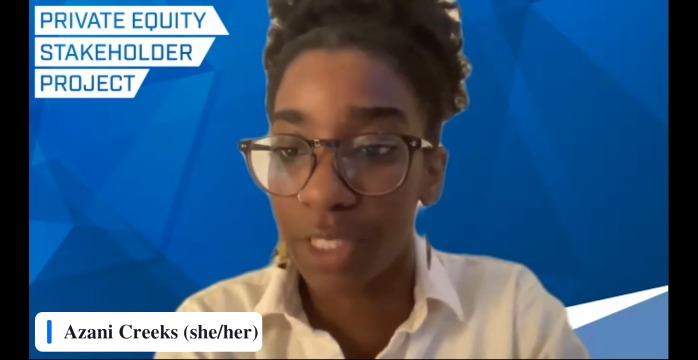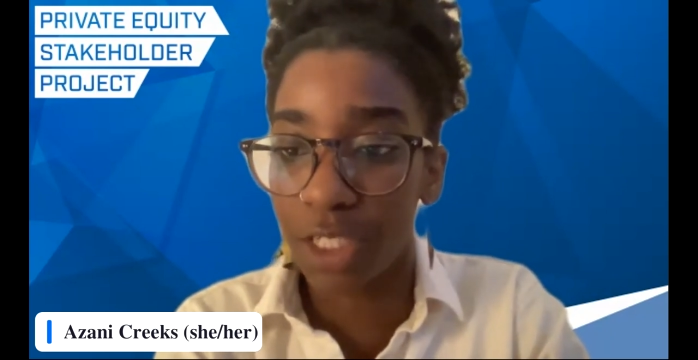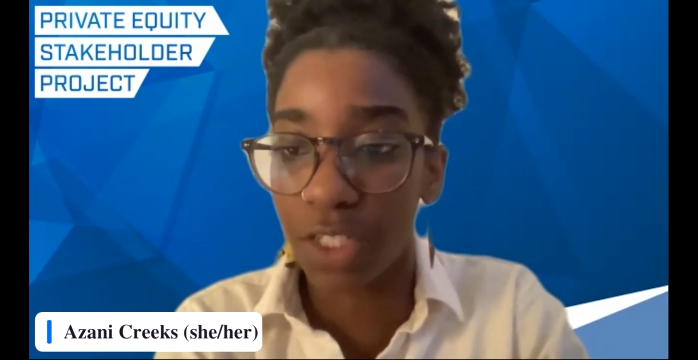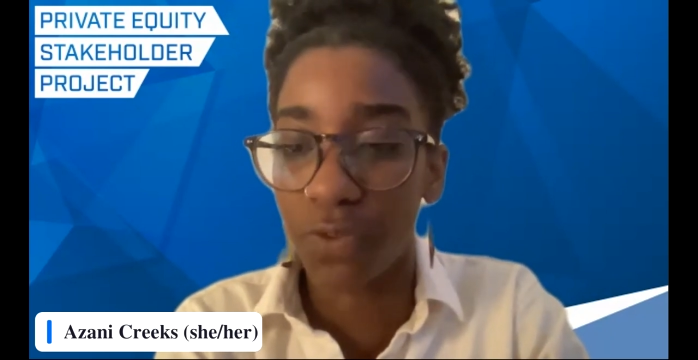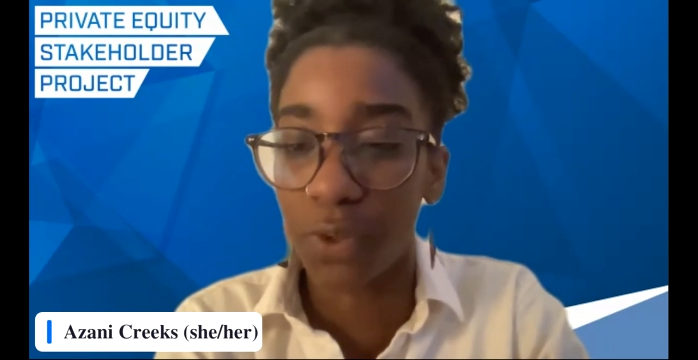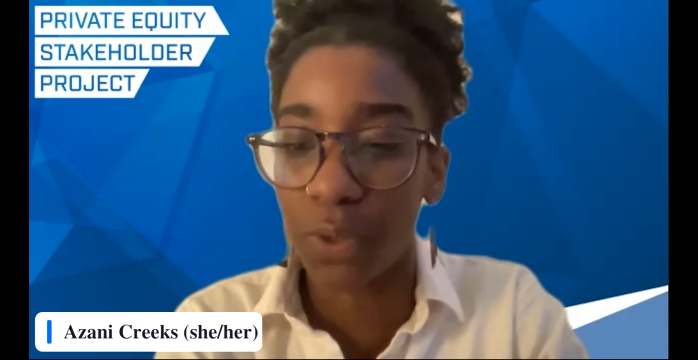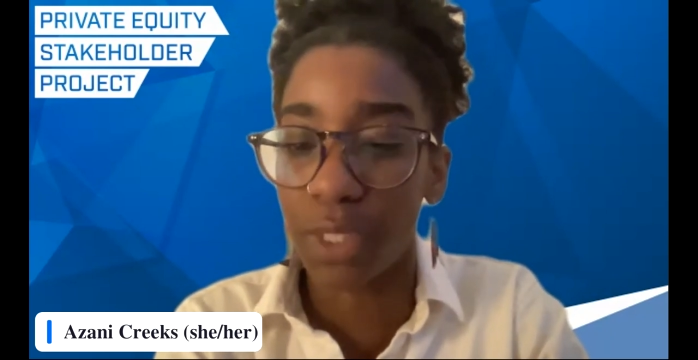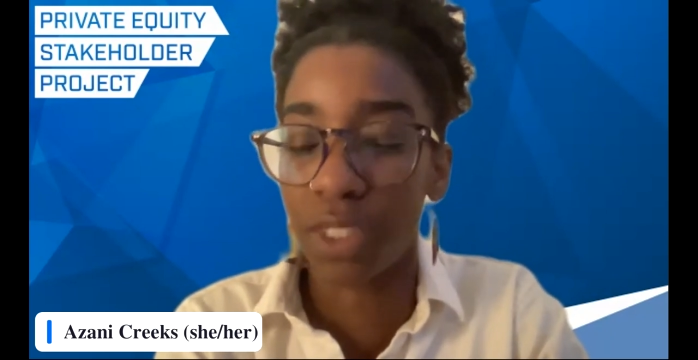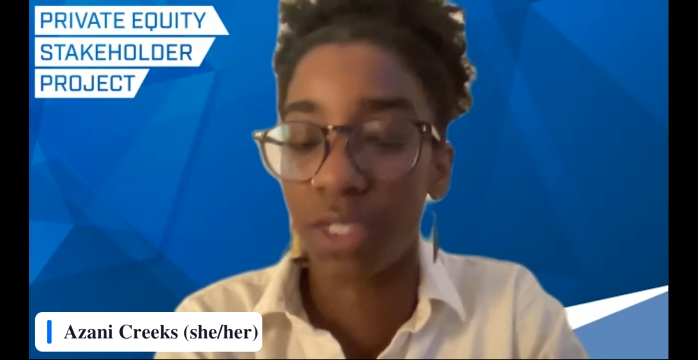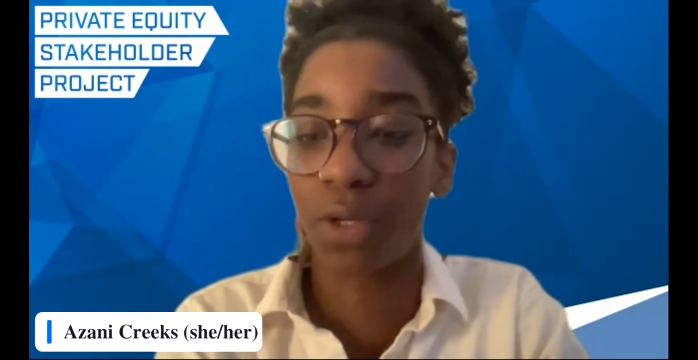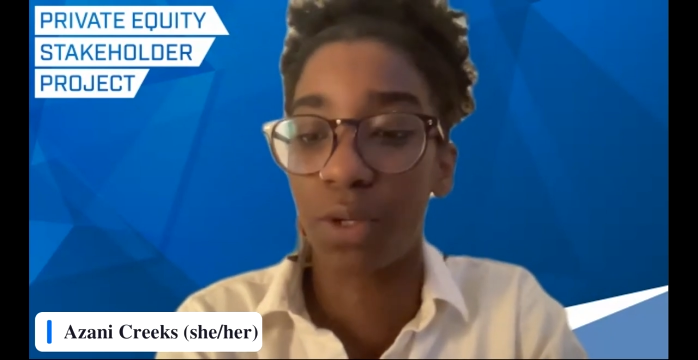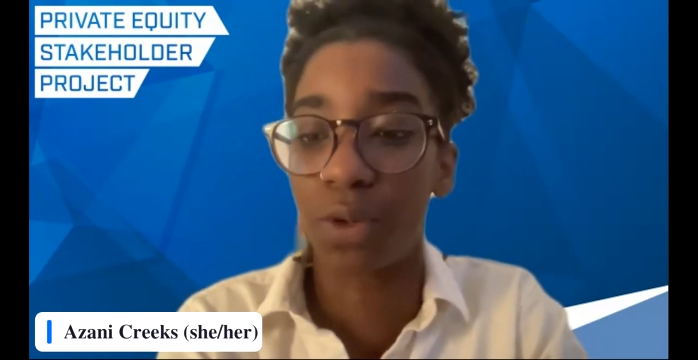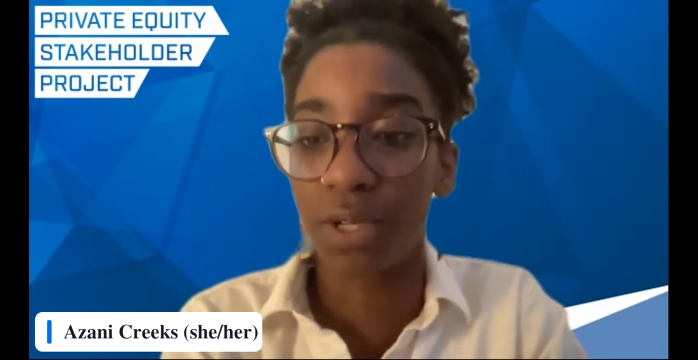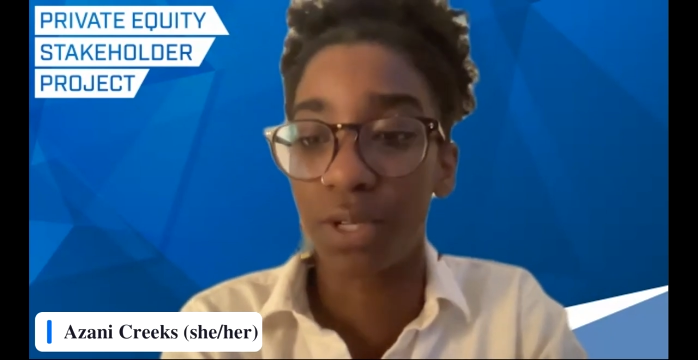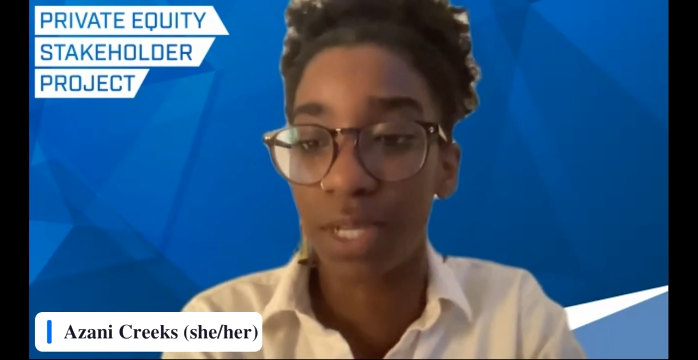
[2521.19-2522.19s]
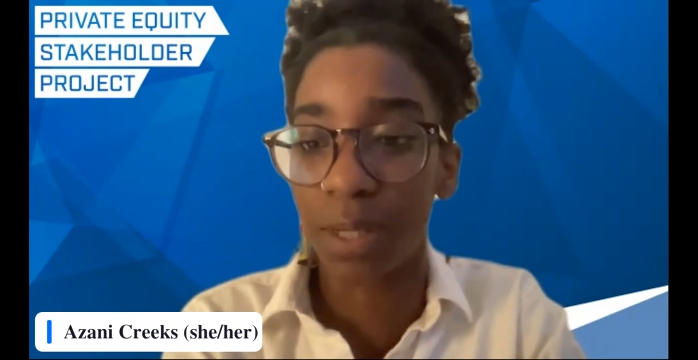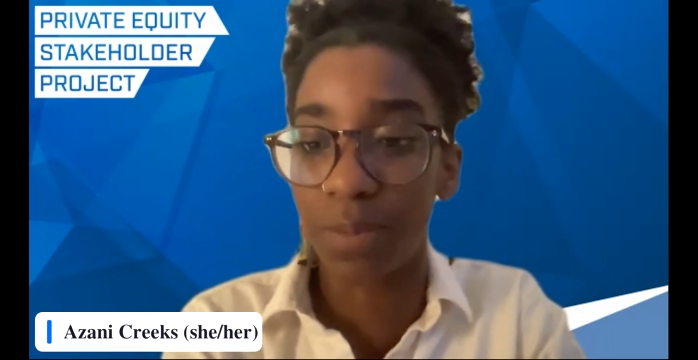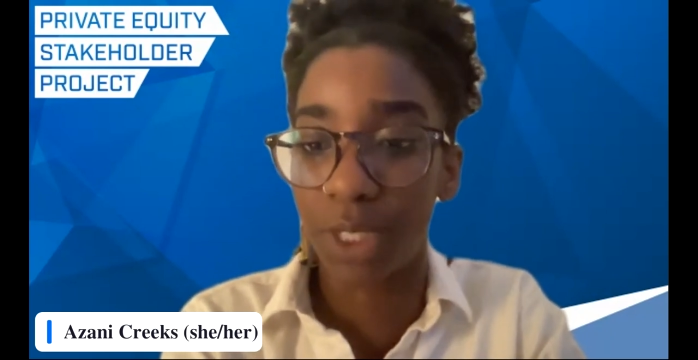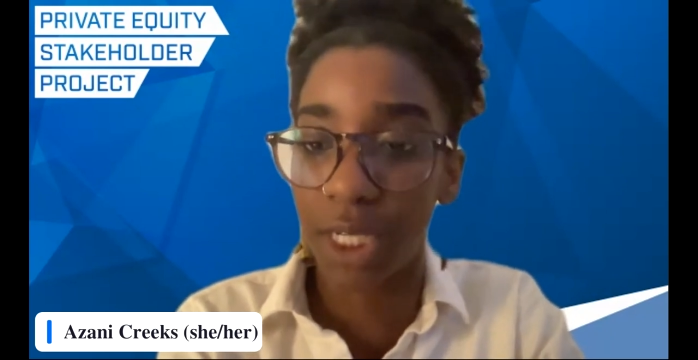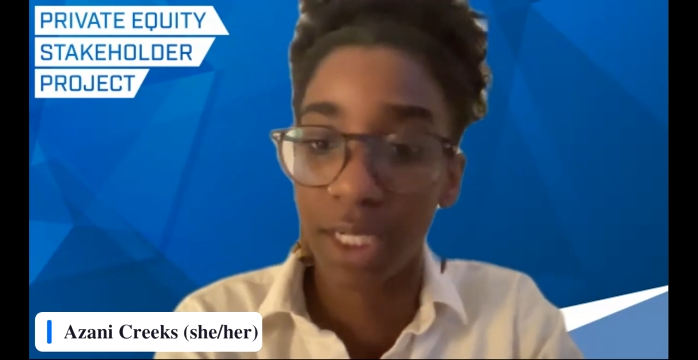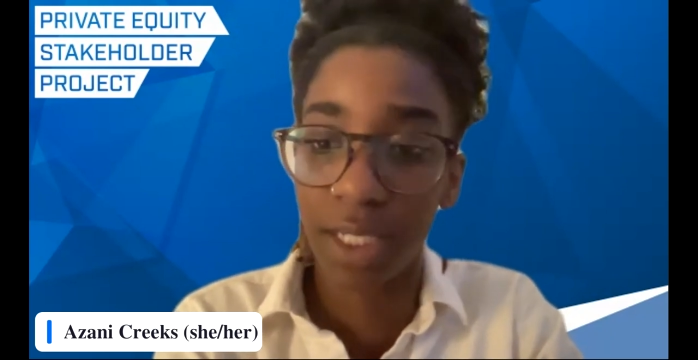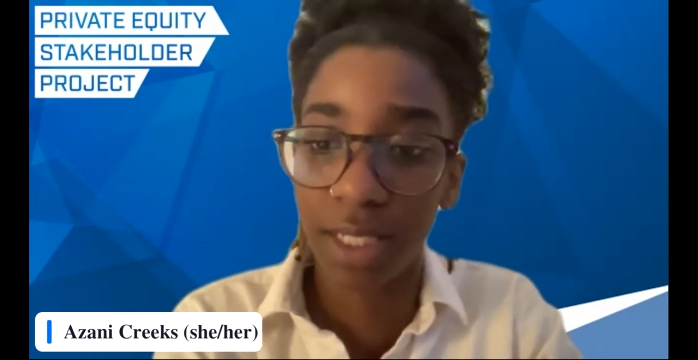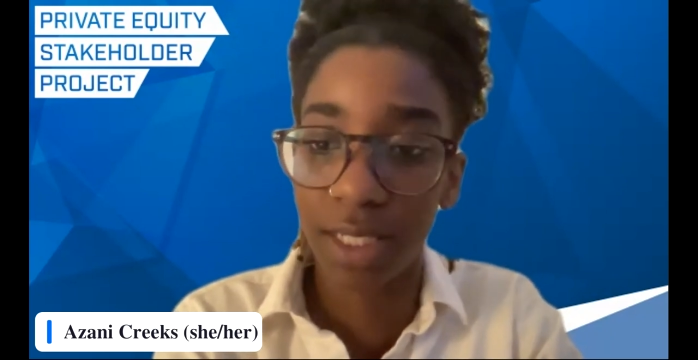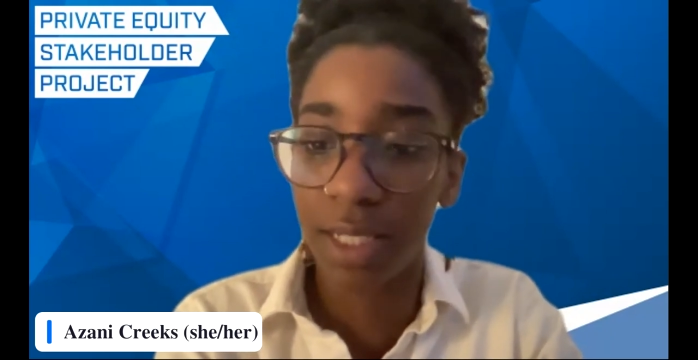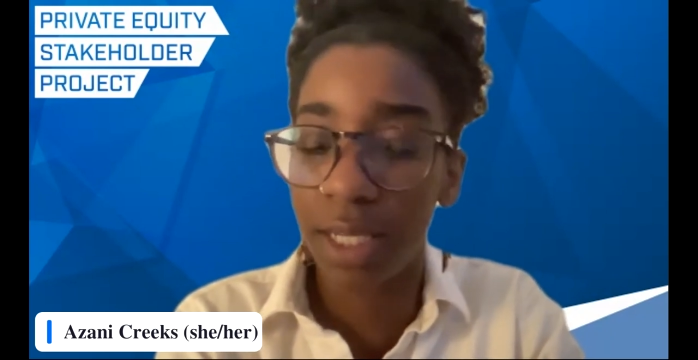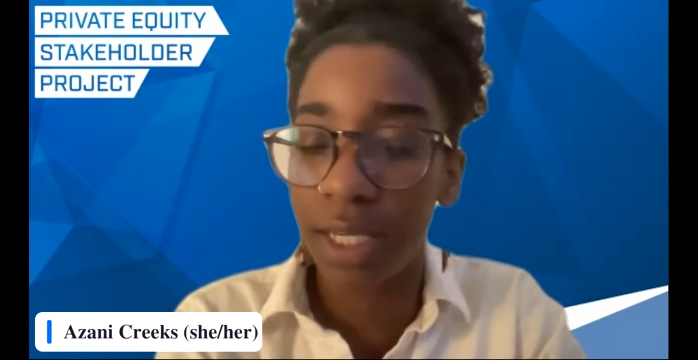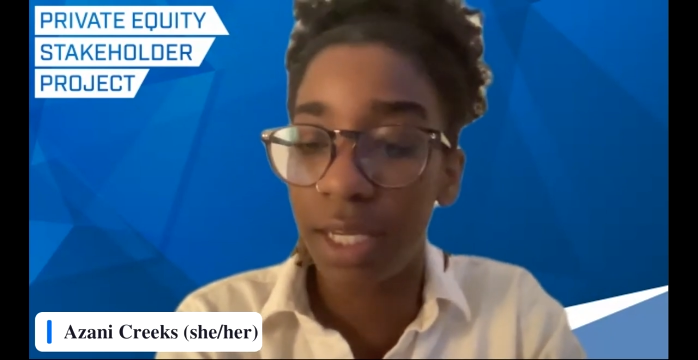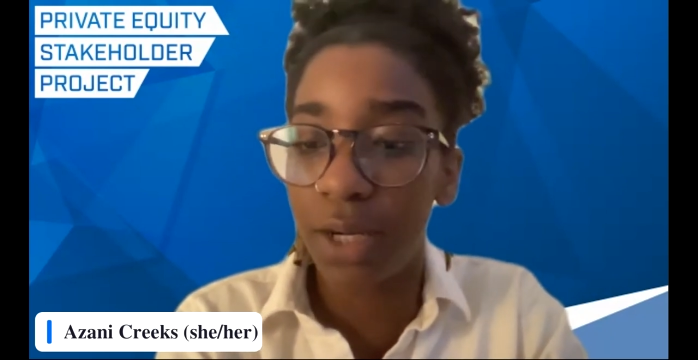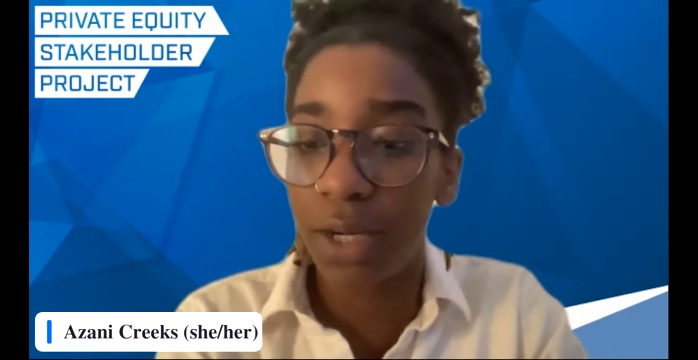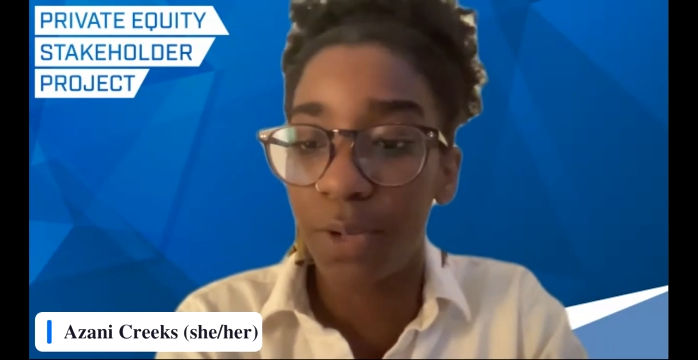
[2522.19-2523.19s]
Just focus on core subjects.
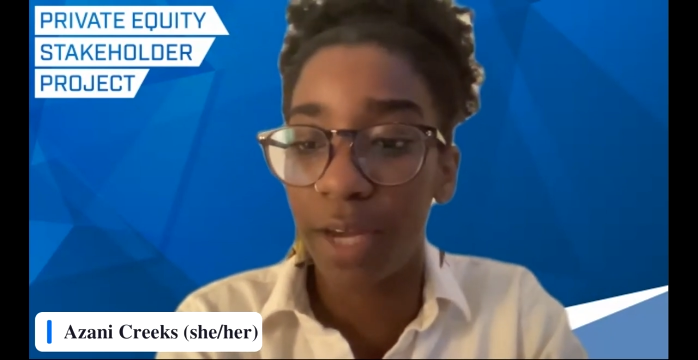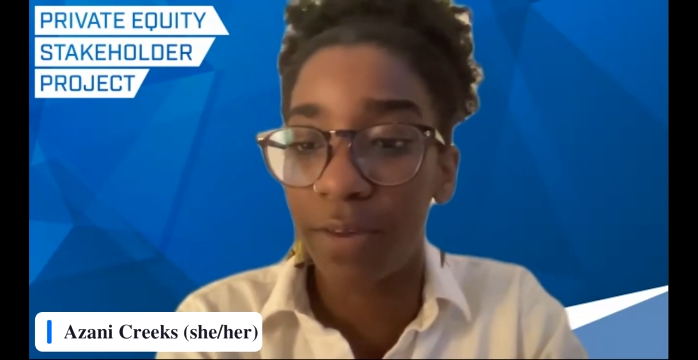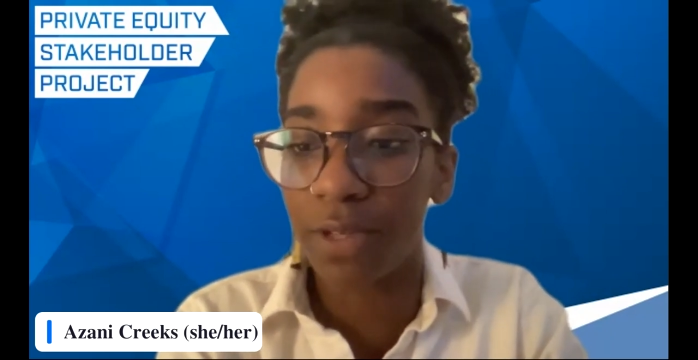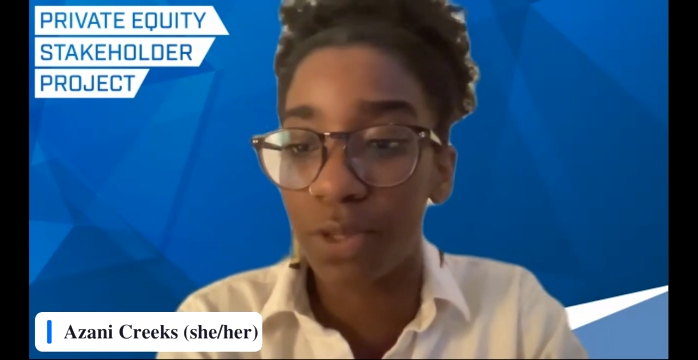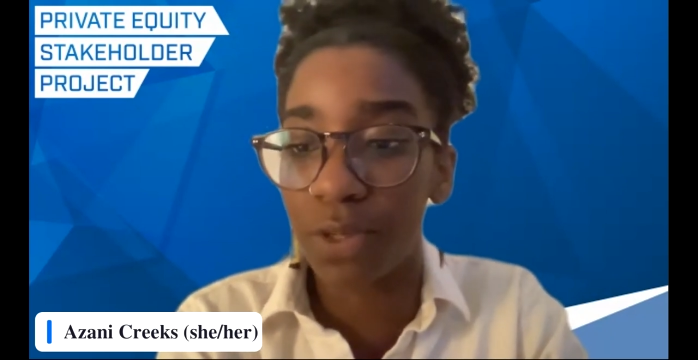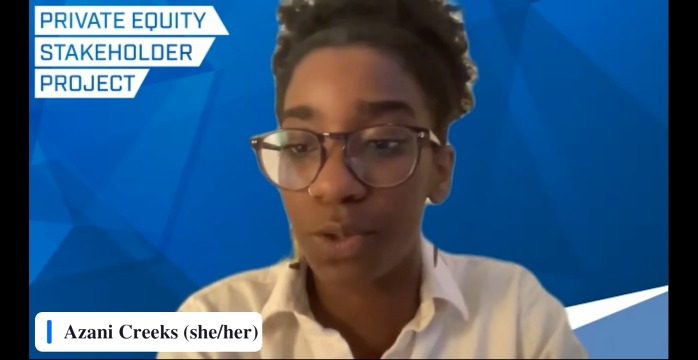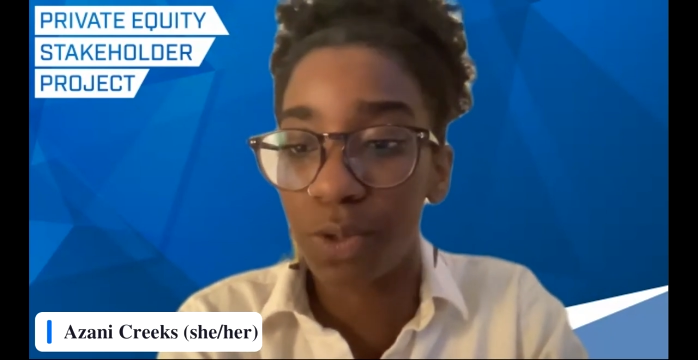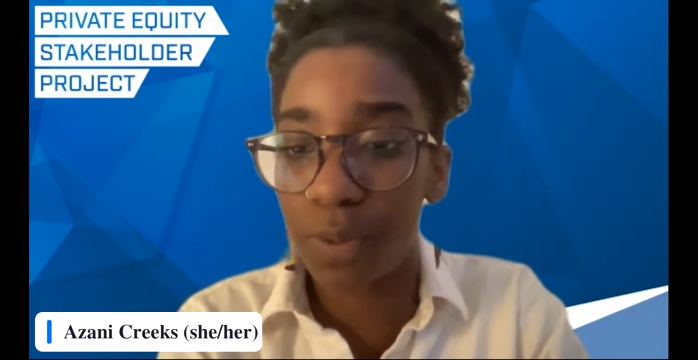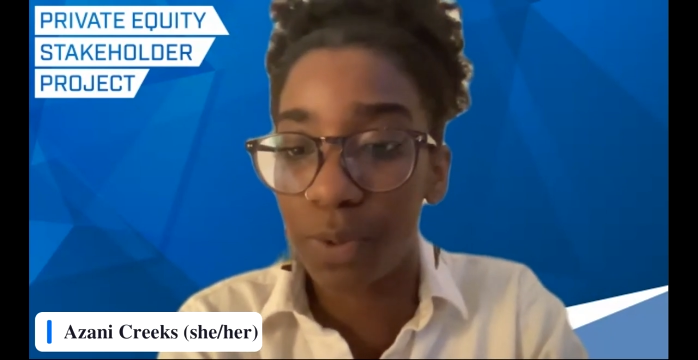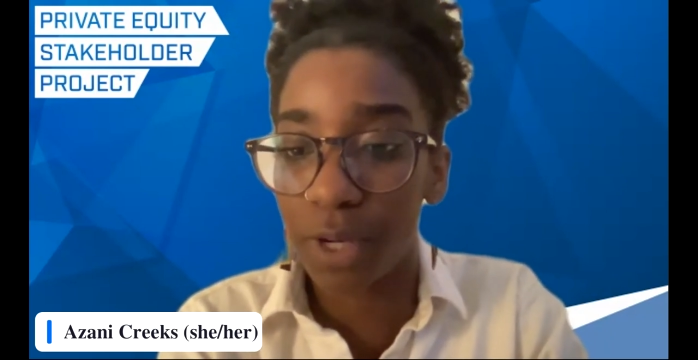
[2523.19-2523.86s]
We have a school